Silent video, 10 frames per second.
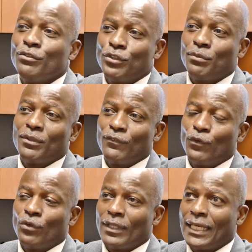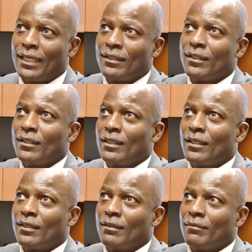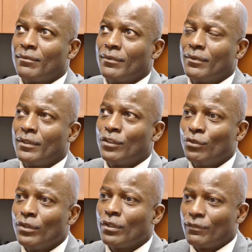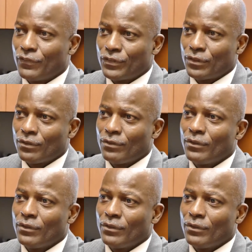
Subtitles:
or two before that, the duty officer,